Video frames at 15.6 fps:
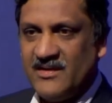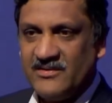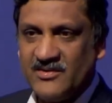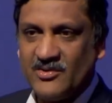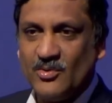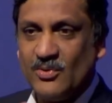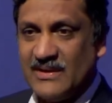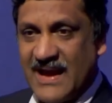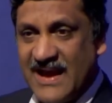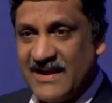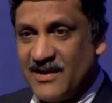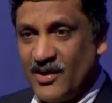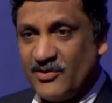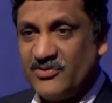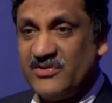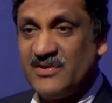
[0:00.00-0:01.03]
So Google
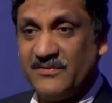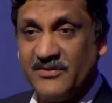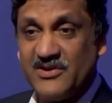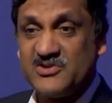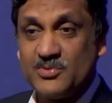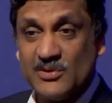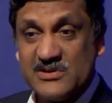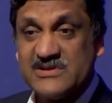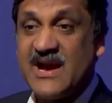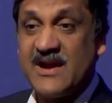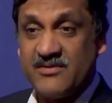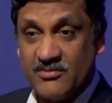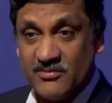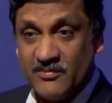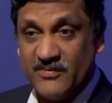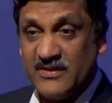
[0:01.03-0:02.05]
Hangouts is a virtual chat
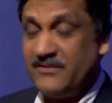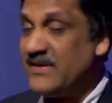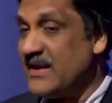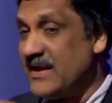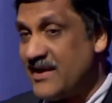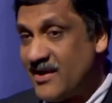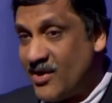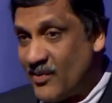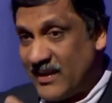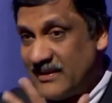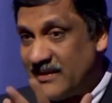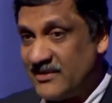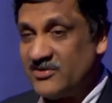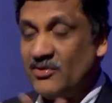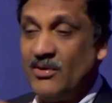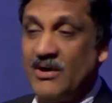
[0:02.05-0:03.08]
room with video
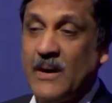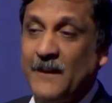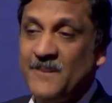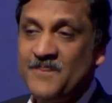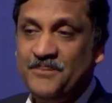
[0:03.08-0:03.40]
and so on.